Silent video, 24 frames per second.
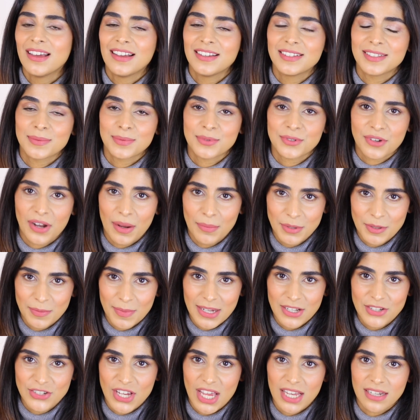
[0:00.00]
subscribe to
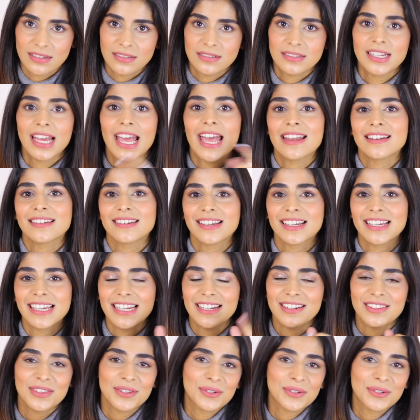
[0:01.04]
my channel, and hit